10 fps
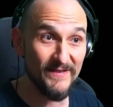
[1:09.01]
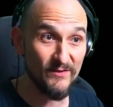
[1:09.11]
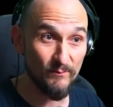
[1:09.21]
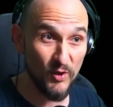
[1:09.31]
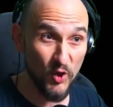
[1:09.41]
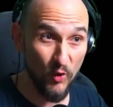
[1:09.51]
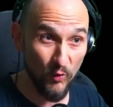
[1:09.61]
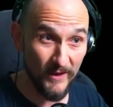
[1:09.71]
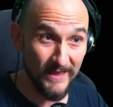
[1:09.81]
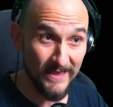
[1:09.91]
So,
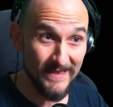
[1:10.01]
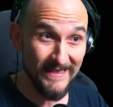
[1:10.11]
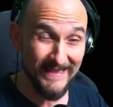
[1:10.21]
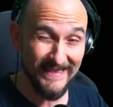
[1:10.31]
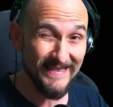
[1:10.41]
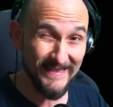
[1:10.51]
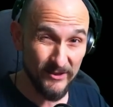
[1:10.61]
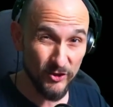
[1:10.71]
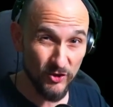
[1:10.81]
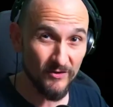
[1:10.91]
tried around,
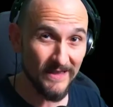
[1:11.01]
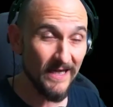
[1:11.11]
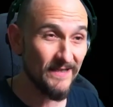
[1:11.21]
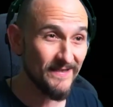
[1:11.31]
a lot of